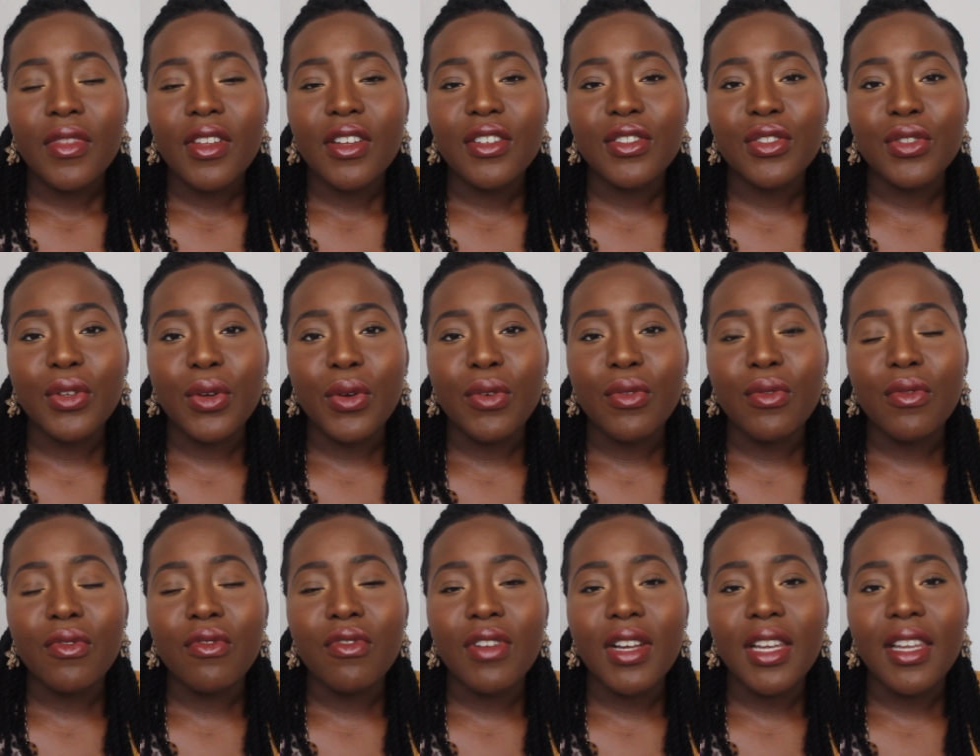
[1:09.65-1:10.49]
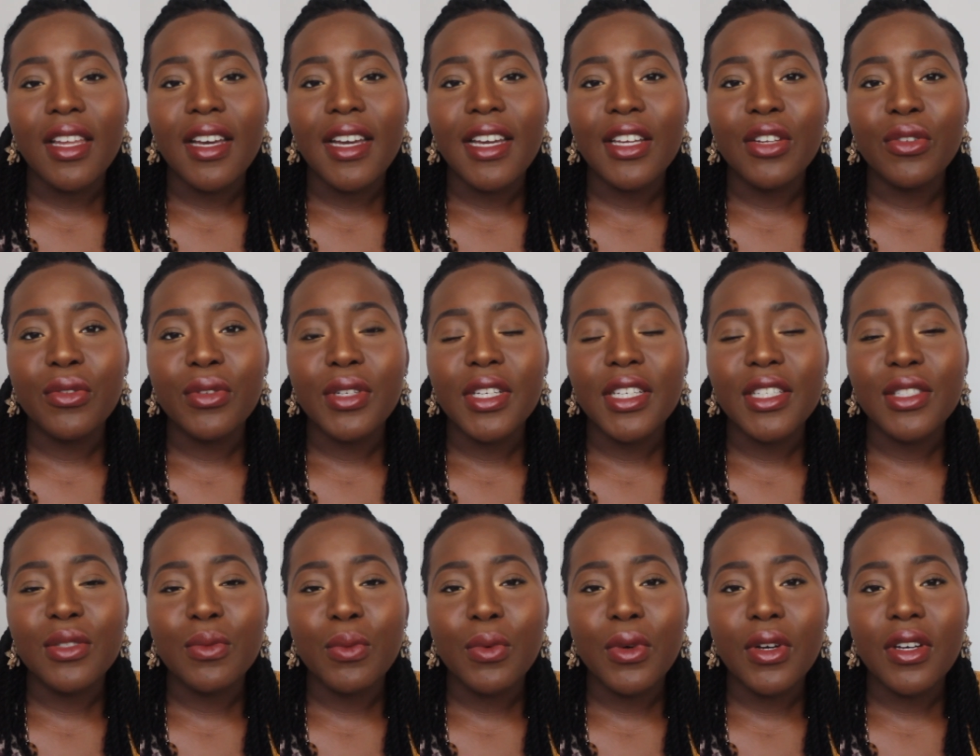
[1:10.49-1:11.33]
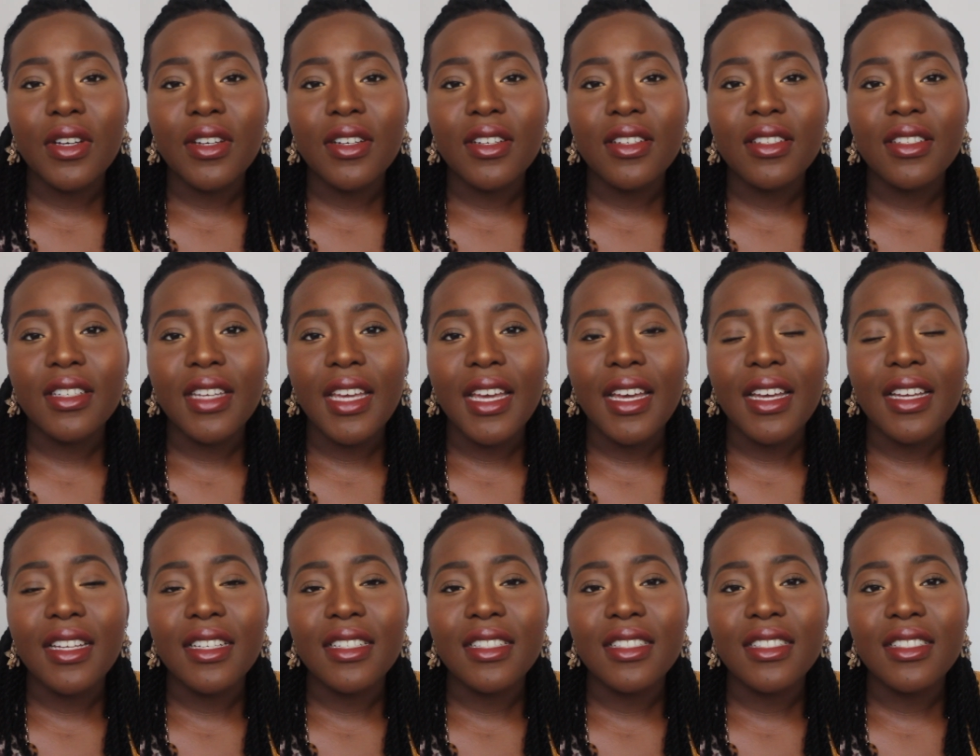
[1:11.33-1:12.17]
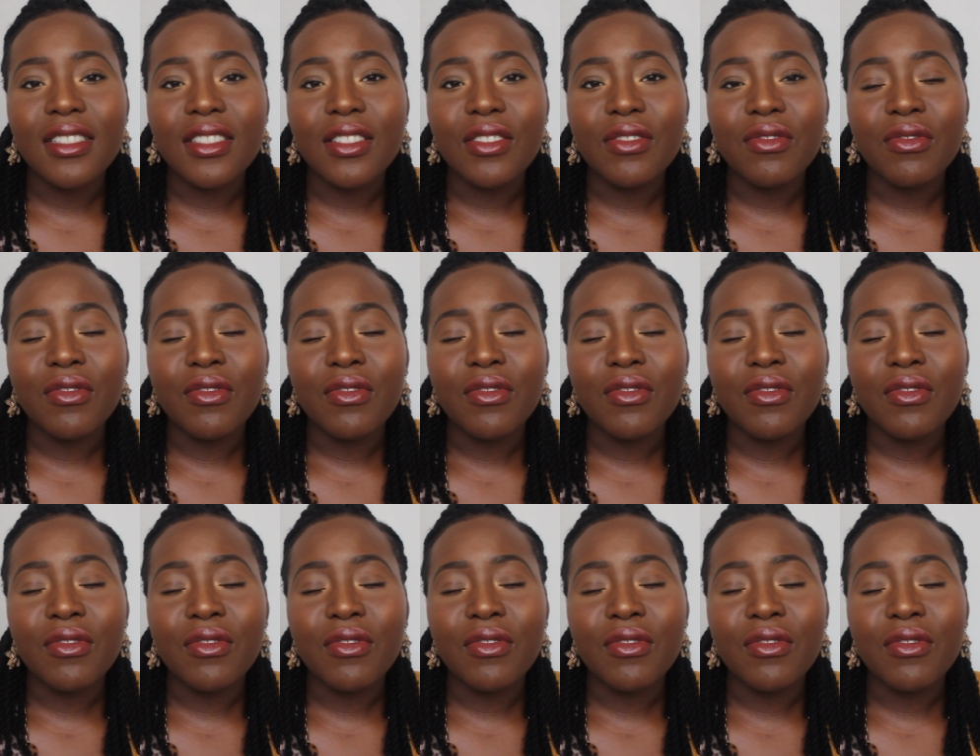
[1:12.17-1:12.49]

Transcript: So relying on his word and